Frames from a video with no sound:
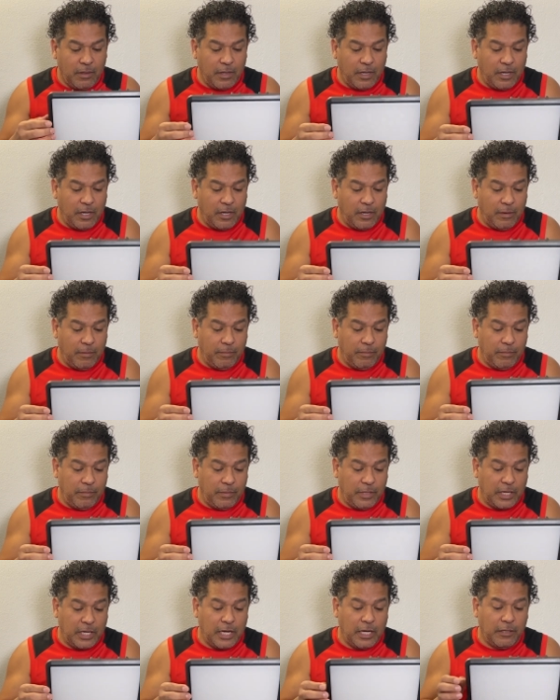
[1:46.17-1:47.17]

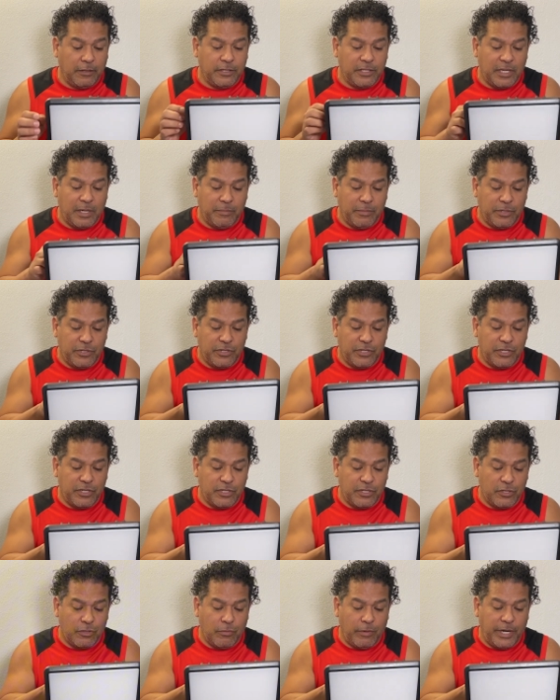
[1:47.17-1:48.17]
The color temperature
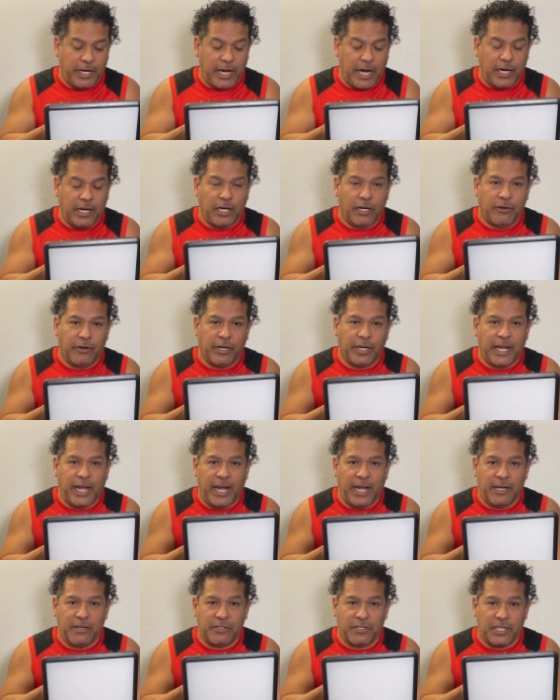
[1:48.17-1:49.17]
is
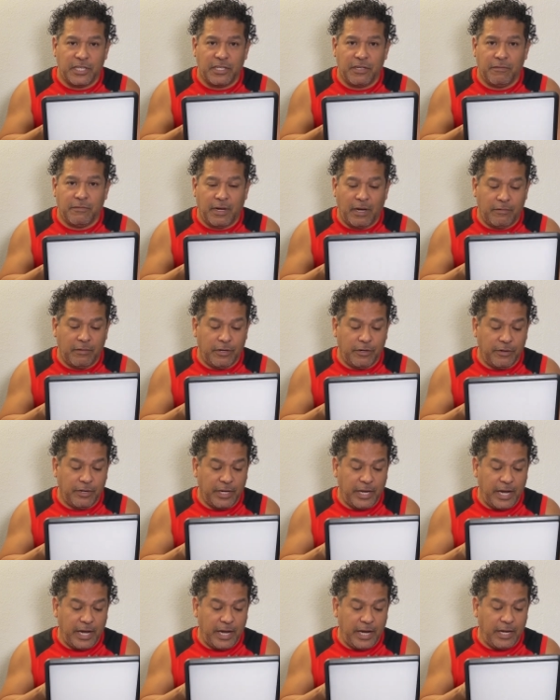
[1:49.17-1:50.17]
2800K to
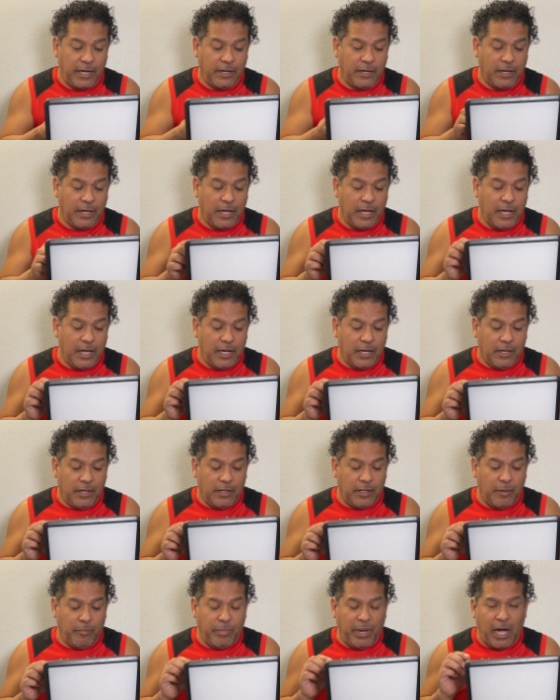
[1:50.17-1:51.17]
6500K.
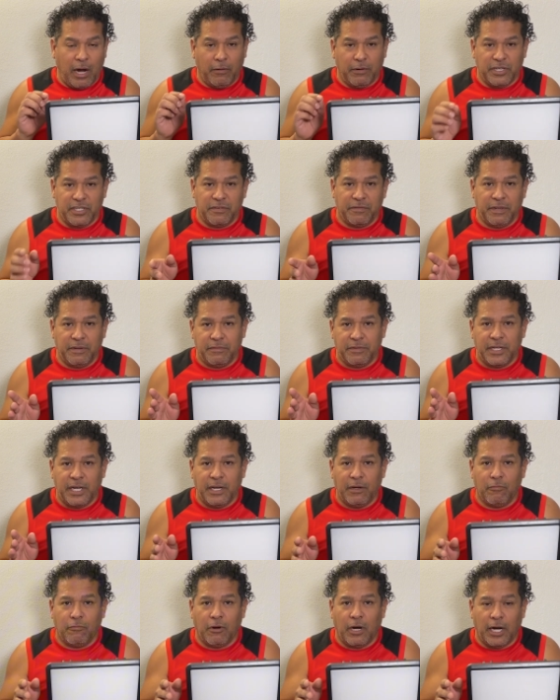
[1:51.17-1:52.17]
The power is
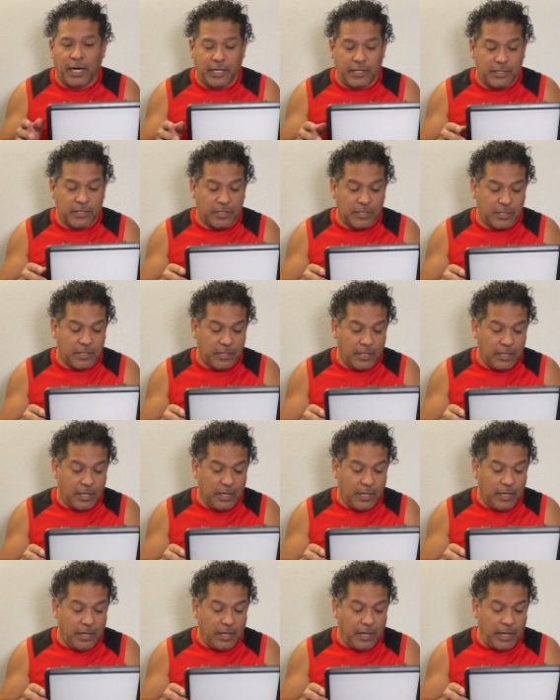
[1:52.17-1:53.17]
15 watts
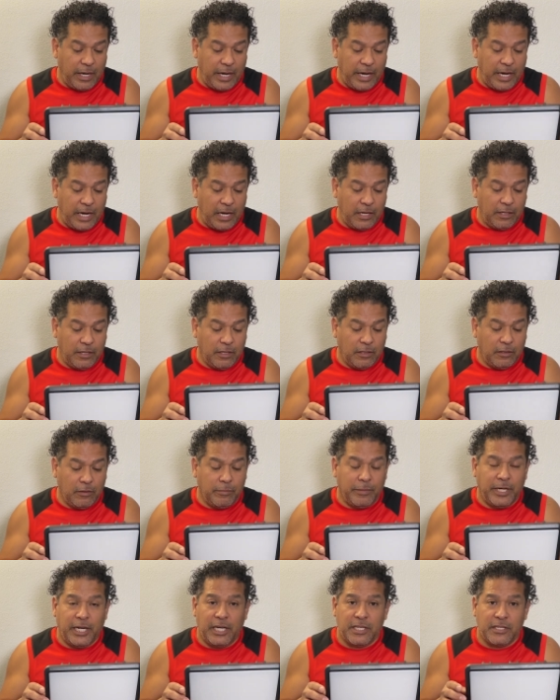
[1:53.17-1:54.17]
and the
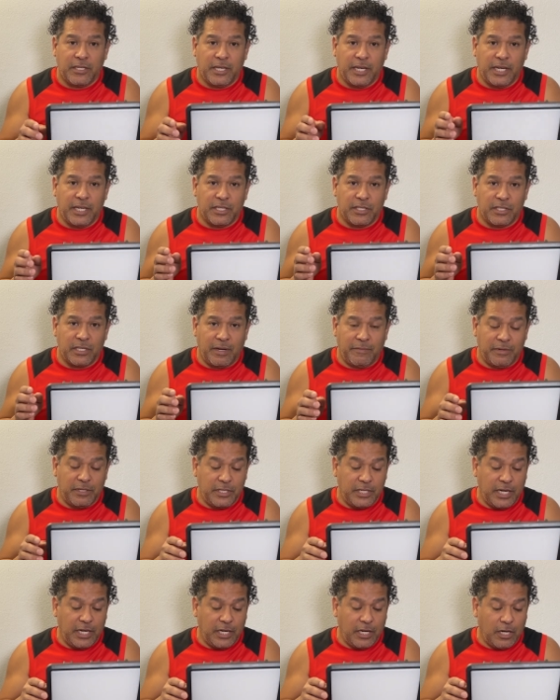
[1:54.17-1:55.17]
luminosity is
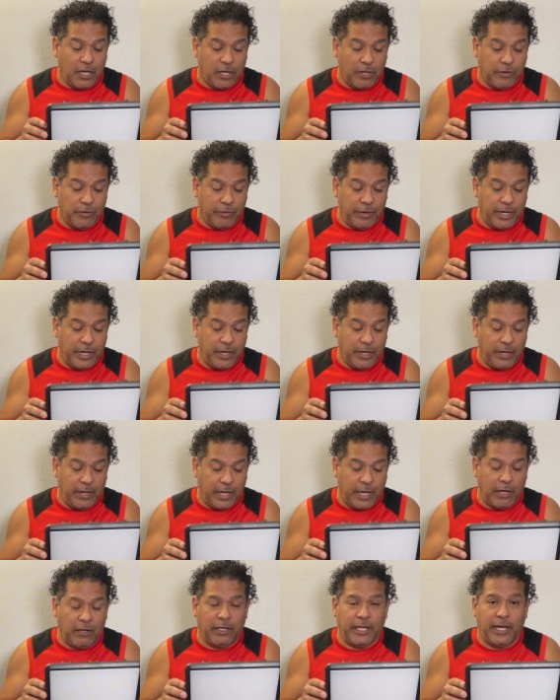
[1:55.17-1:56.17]
1700
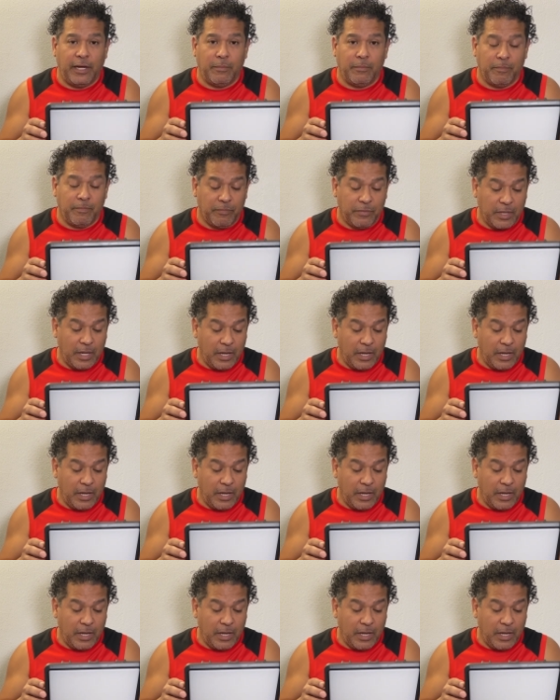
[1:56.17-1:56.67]
LM.